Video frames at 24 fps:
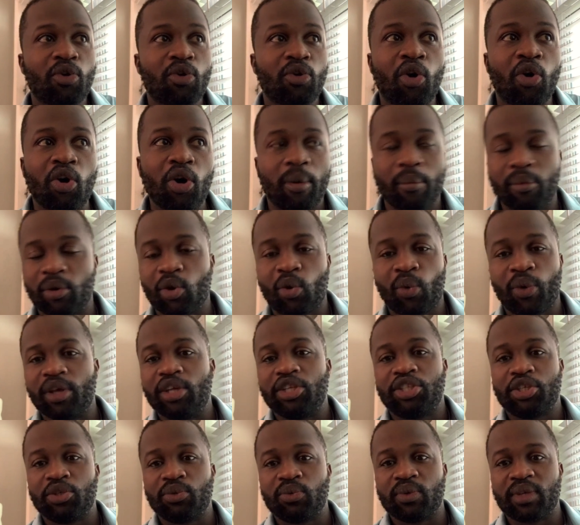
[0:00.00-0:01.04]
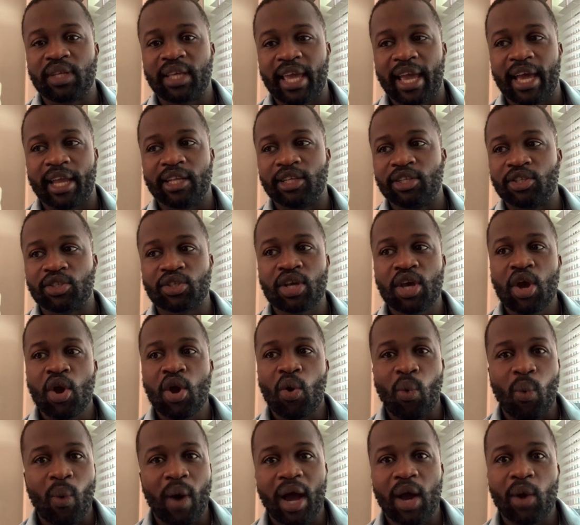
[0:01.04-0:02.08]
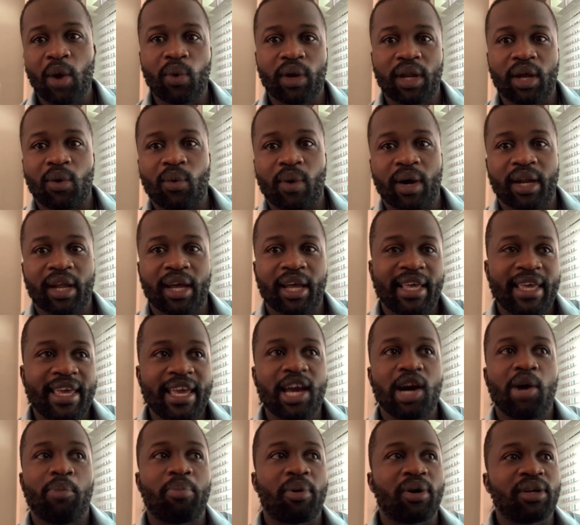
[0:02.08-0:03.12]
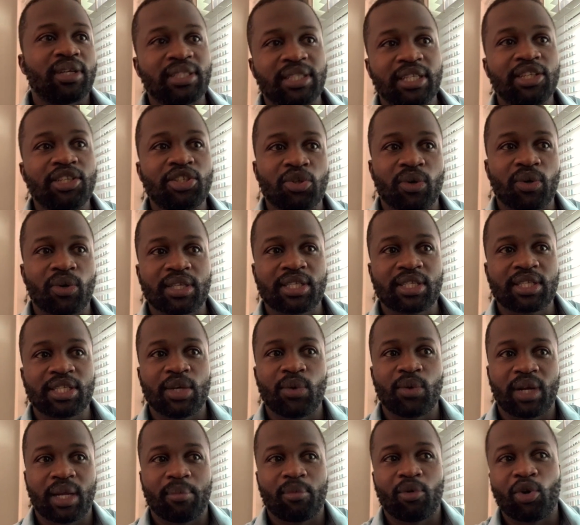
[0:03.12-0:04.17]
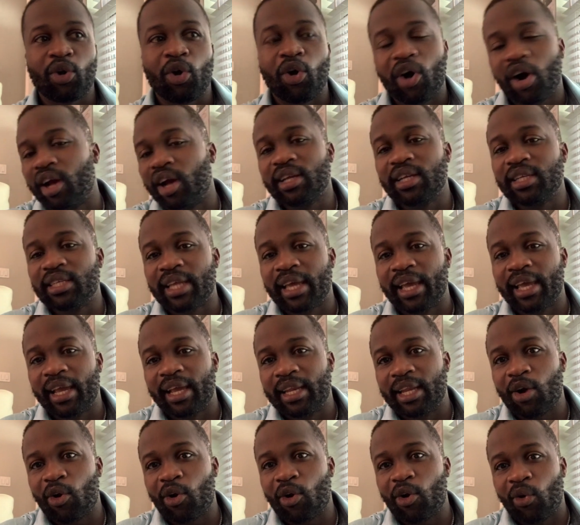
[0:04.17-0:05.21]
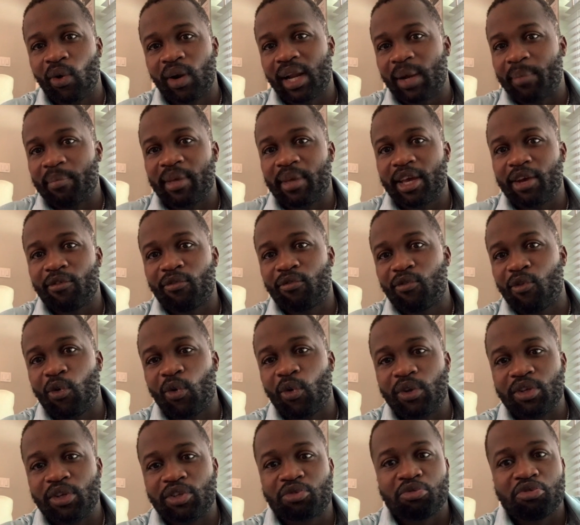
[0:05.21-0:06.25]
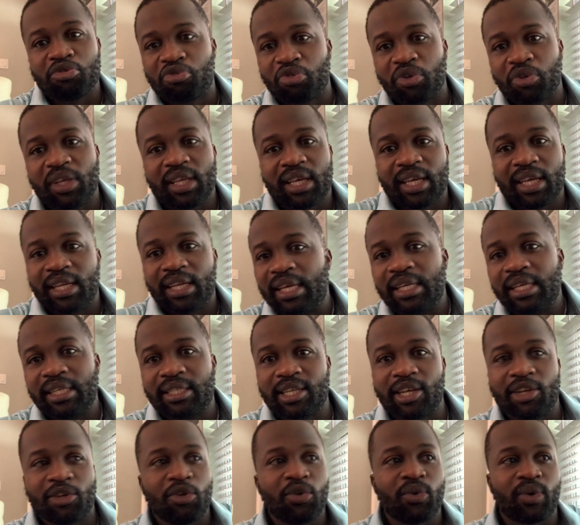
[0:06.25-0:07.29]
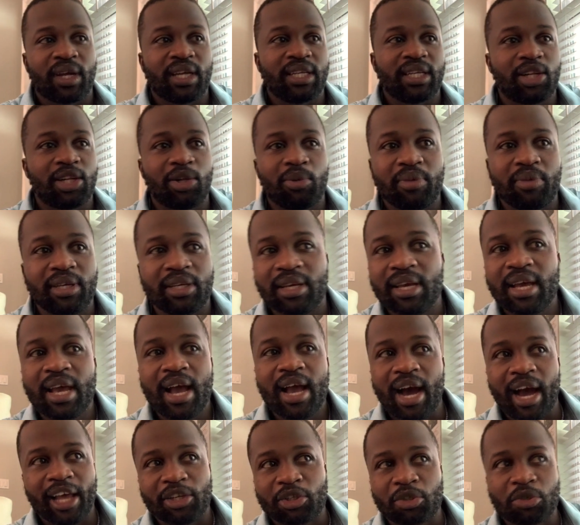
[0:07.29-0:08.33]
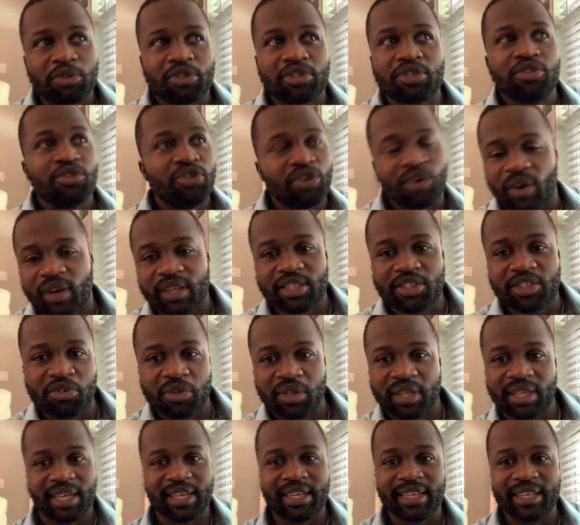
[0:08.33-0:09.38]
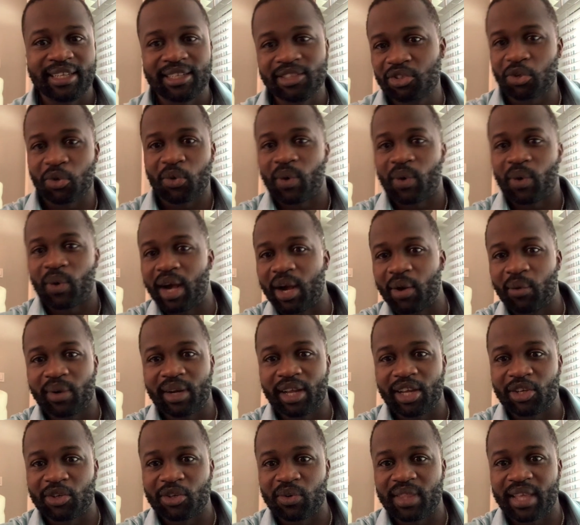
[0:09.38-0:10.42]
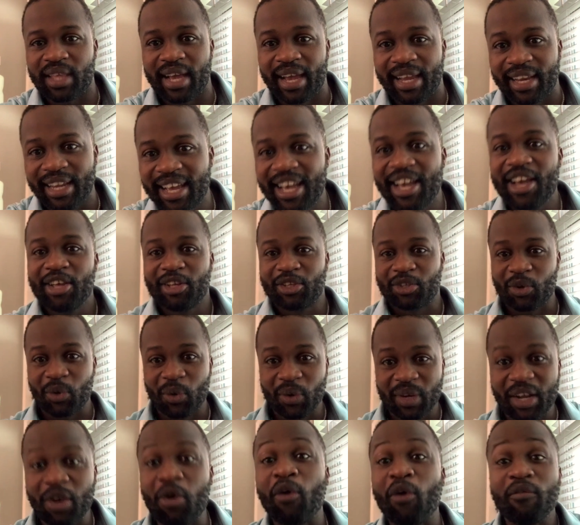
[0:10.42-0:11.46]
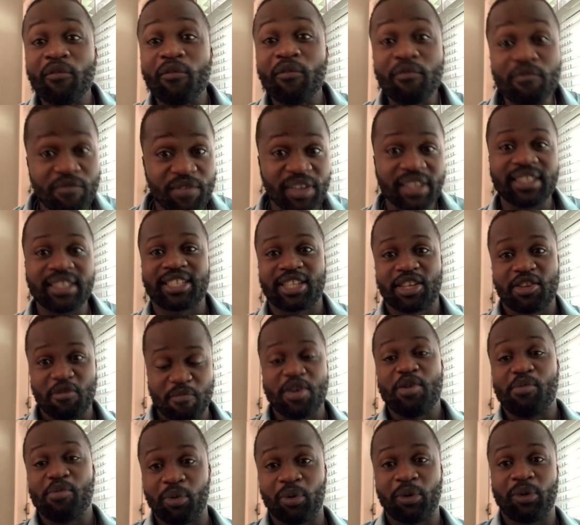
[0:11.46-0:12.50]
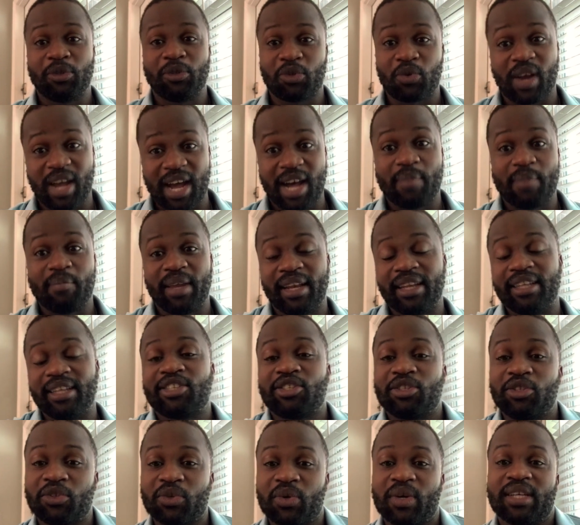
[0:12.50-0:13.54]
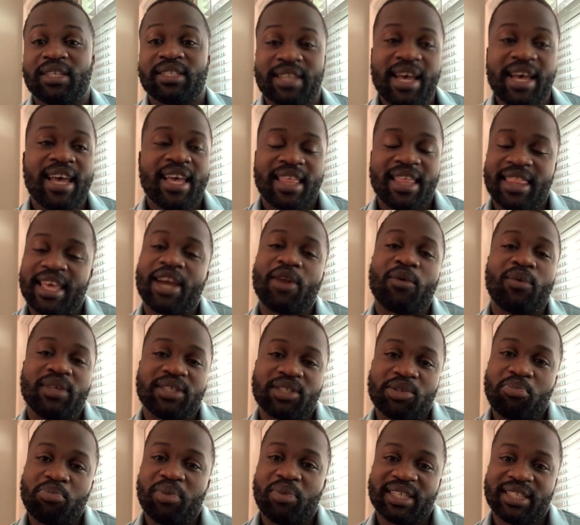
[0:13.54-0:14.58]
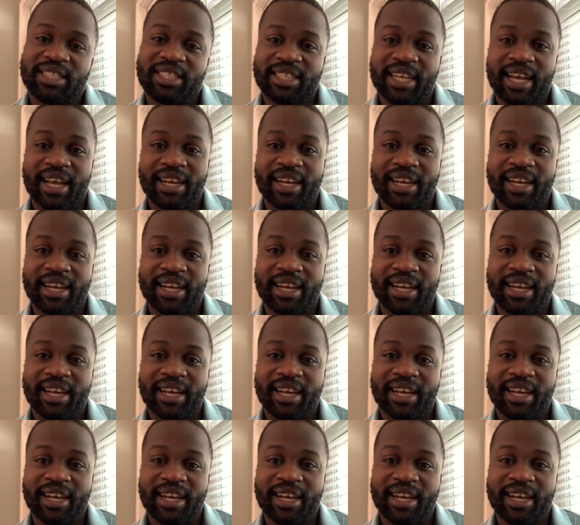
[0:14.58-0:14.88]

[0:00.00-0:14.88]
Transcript: common question you'd get is, why would I want to hear about detoxing when I'm on a holiday and all I'm here for is to drink and eat, and you want to tell me I should not drink and eat, so why would I do that? So convincing people to come and listen to us, that was the biggest challenge.